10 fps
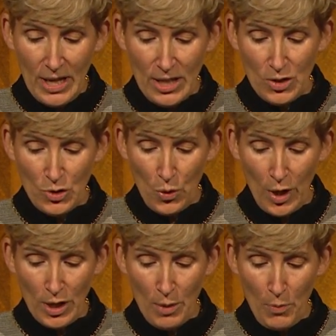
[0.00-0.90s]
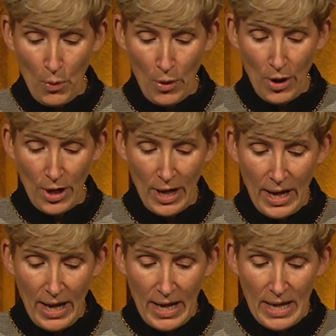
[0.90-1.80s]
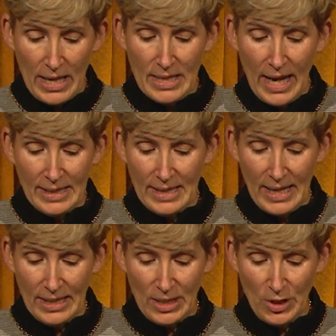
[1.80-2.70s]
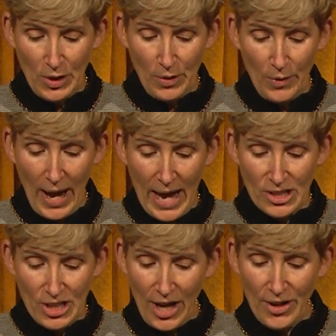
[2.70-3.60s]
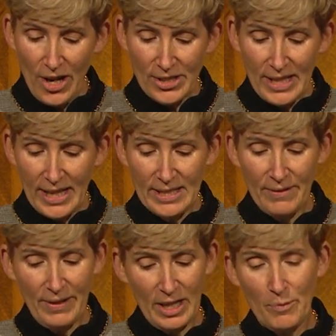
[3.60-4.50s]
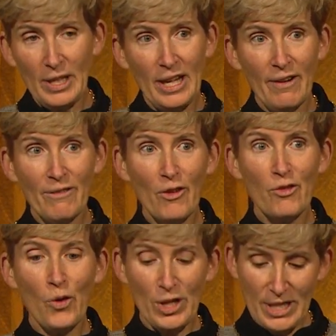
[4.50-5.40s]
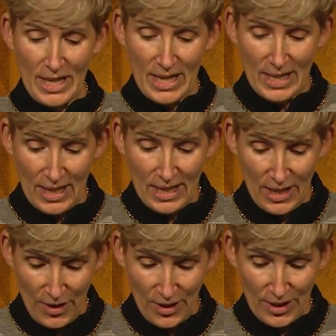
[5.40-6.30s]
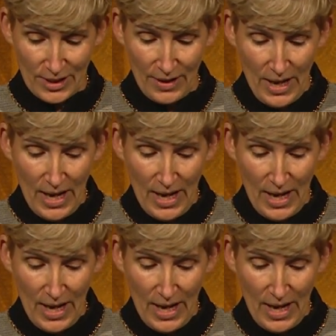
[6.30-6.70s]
He joined the board in 1992 and chaired our scientific committee for 14 years.